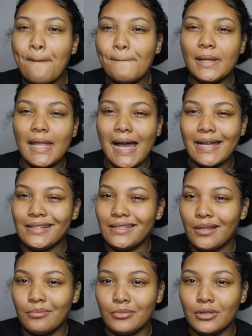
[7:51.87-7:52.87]
But they have
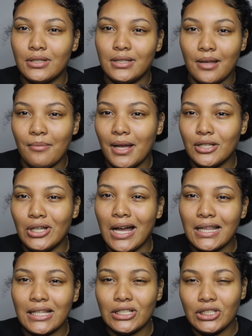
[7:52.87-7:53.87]
some
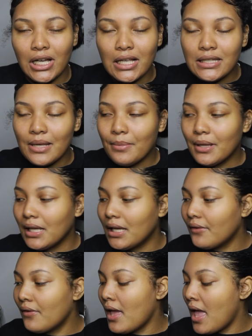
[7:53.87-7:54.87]
semi-chocolate chunks, I
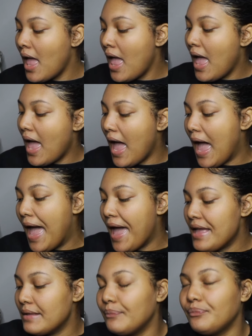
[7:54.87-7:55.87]
believe.
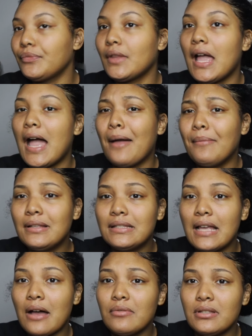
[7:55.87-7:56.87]
And
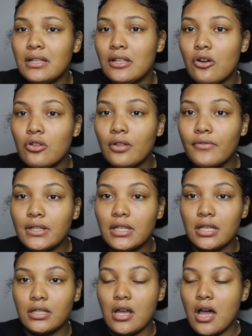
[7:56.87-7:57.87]
I was seeing it all over
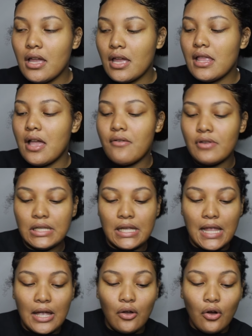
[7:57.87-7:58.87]
TikTok, and I was
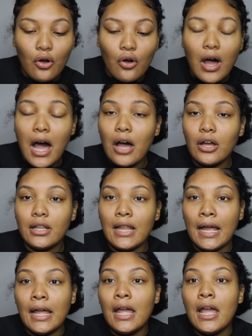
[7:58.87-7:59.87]
seeing like, oh, how
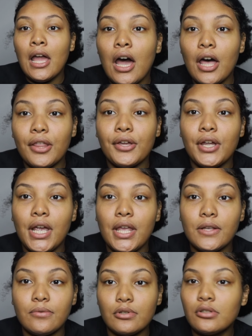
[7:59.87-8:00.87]
like other
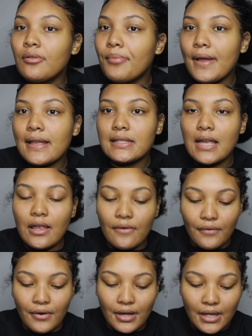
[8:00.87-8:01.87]
creators were super excited
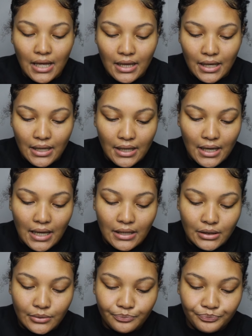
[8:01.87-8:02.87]
for it, yada yada
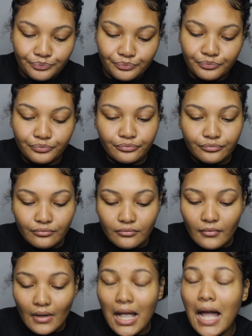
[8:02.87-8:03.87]
yada.
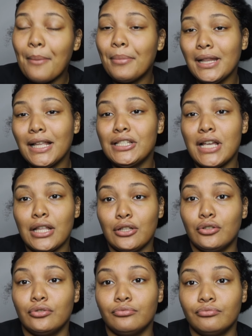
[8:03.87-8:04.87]
I'm gonna let y'all
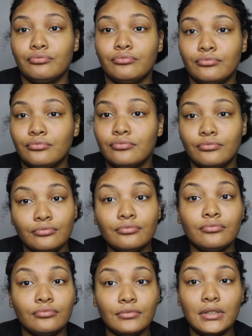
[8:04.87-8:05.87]
know.
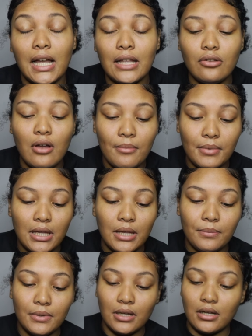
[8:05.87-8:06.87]
Y'all know I'm gonna
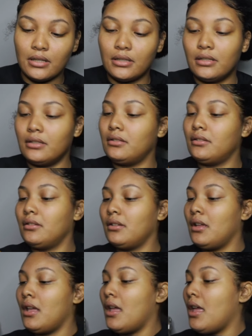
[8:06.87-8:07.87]
keep it 100.
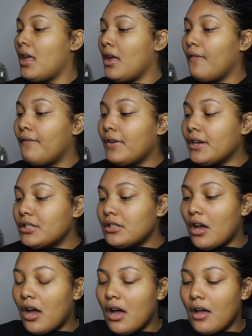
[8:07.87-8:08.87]

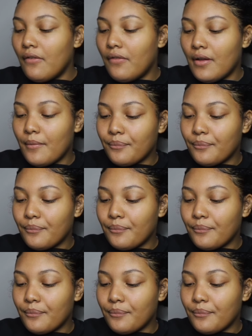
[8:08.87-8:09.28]
First off,